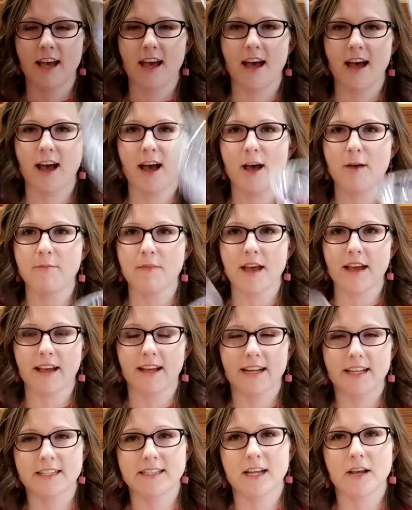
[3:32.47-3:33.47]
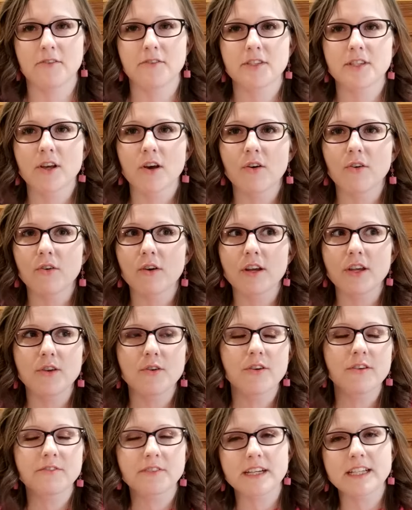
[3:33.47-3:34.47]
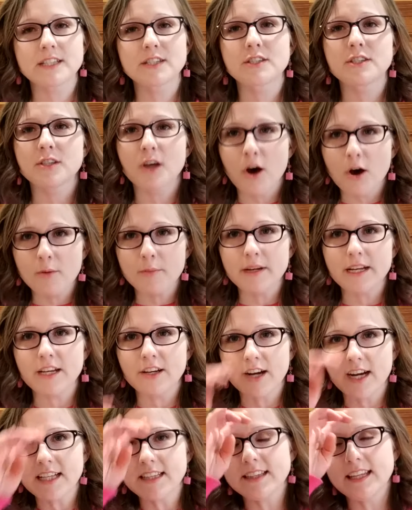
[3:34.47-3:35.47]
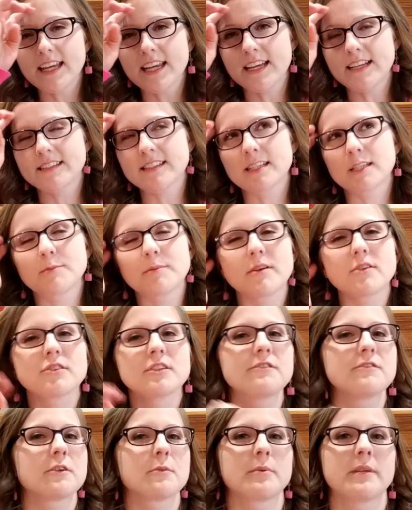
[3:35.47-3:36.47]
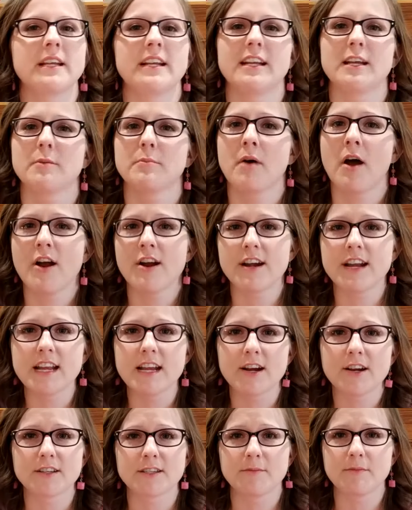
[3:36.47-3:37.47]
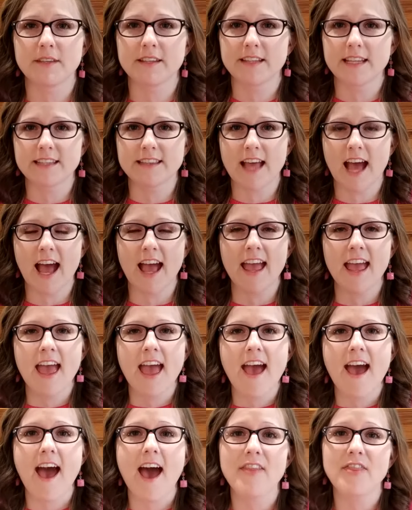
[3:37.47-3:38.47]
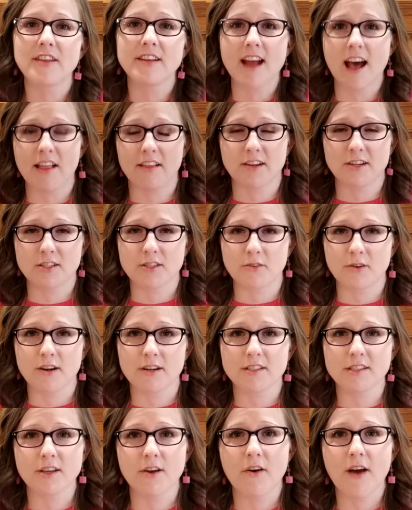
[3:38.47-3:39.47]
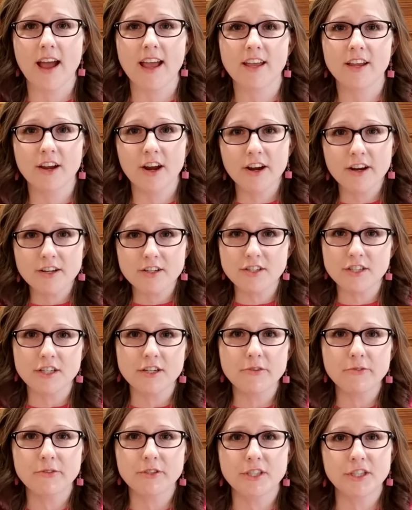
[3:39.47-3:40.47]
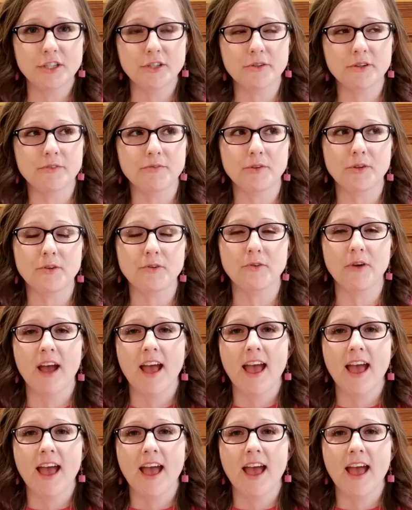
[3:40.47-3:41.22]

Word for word: um, that kind of stuff. So you can find so many great things, especially if you're planning a party or something like that at the dollar store. So I encourage you to, if you